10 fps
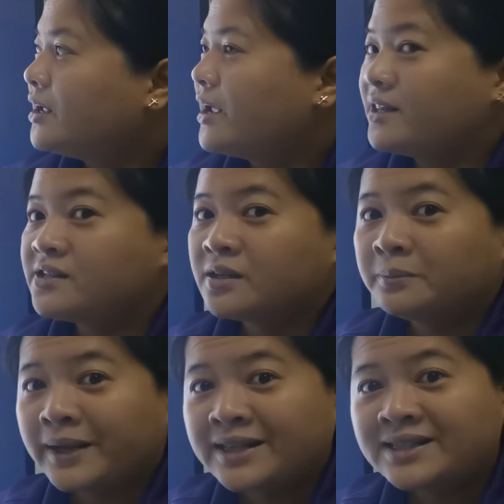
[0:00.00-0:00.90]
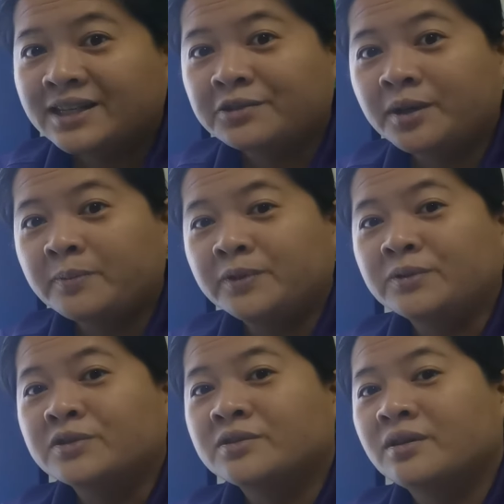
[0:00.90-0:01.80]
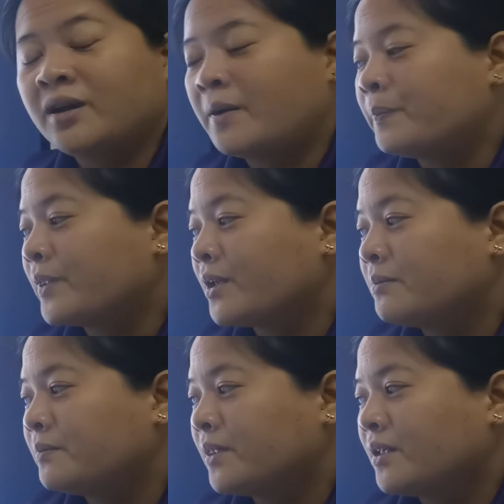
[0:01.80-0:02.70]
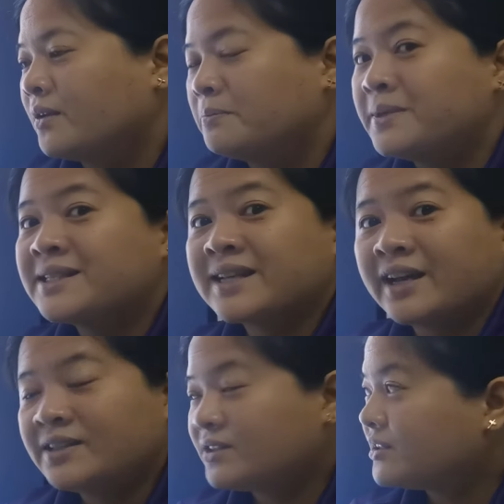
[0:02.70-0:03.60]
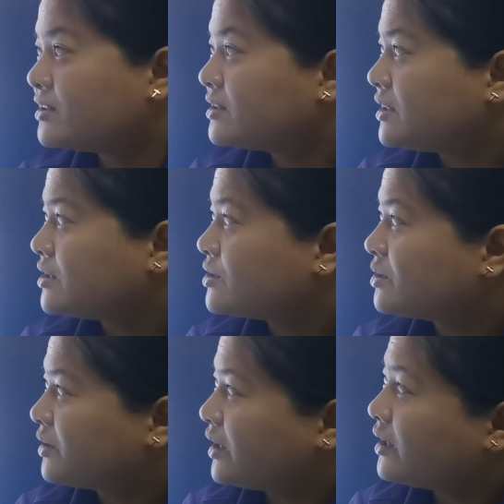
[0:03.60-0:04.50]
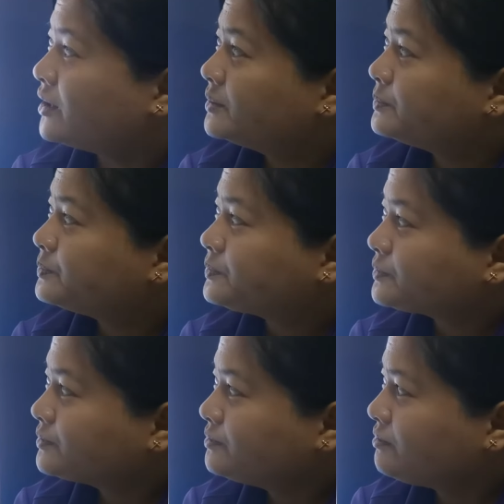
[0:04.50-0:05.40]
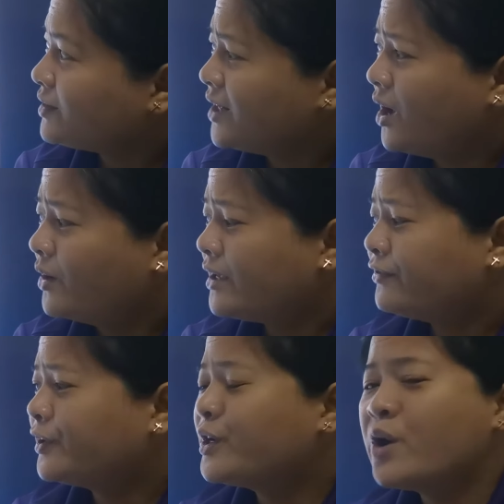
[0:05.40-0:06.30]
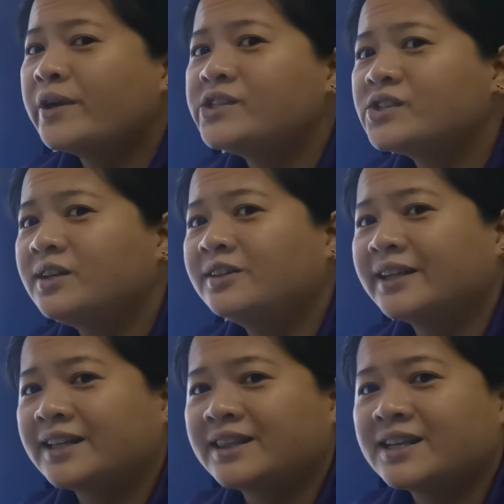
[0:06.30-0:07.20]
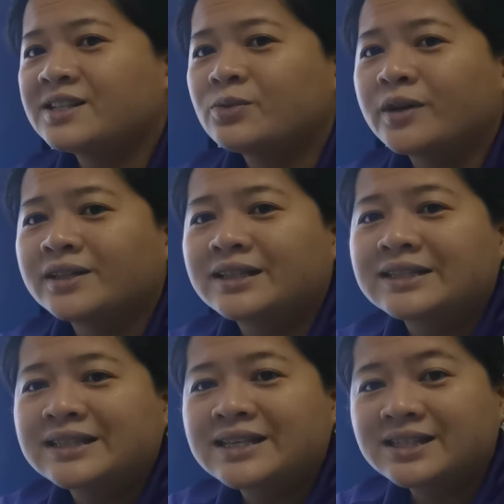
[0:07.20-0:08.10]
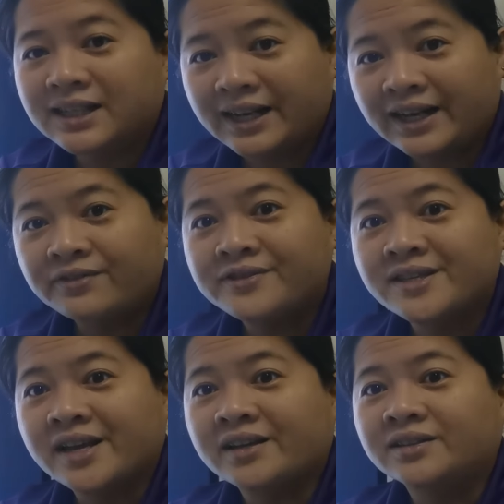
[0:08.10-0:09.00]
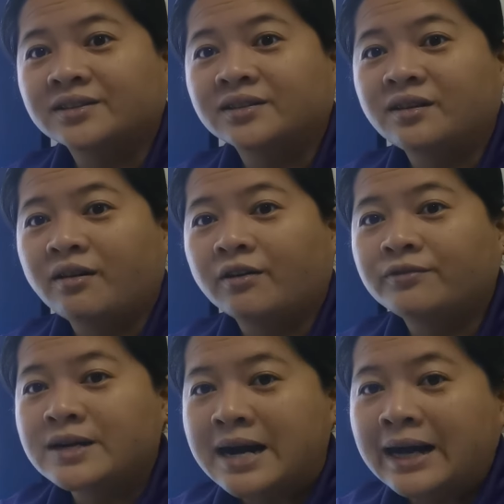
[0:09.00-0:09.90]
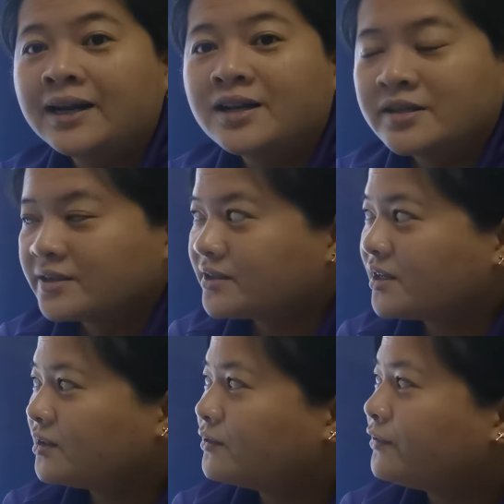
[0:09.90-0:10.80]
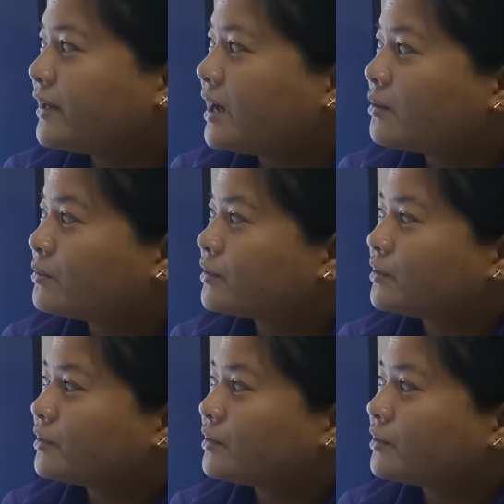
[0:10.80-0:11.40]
And some plants can reproduce besides their seeds, okay? Now, if you're going to look at this one, this is the life cycle of a sunflower,